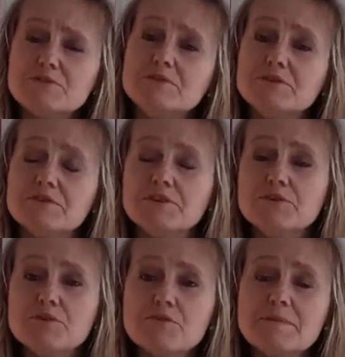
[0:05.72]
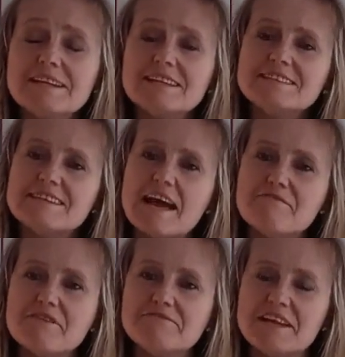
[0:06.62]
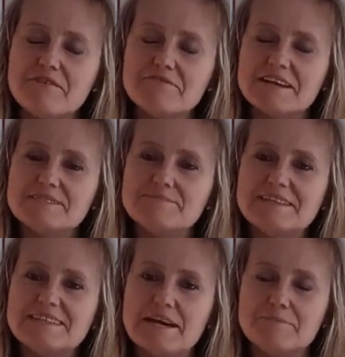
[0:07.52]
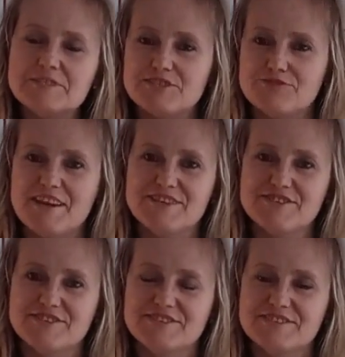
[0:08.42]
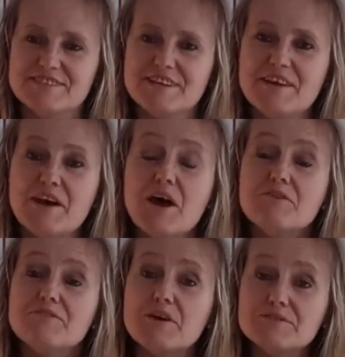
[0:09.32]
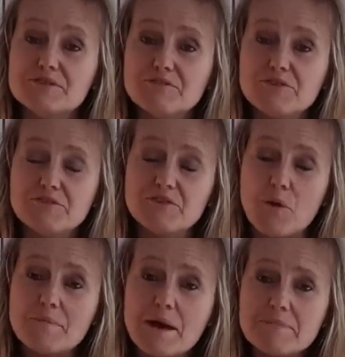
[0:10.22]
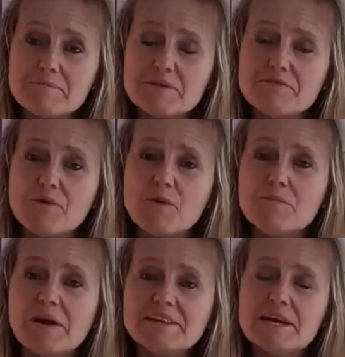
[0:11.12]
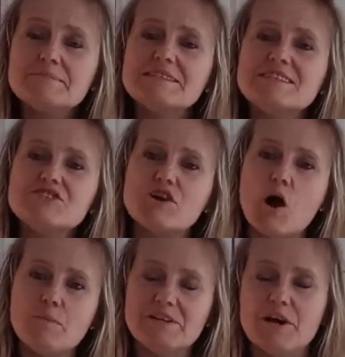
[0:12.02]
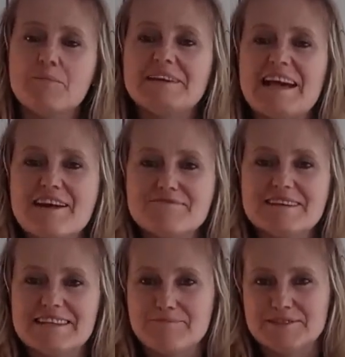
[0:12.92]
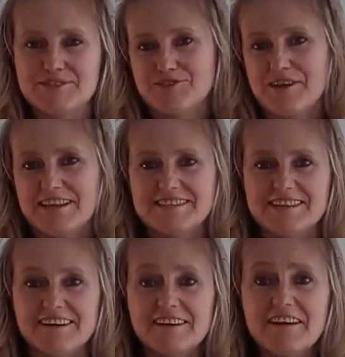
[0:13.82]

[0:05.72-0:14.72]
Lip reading: to another North Midlands area of NAFAS mini demonstrations. For those of you who've not met me before, my name's Lynne Sharpe and I'm an area demonstrator.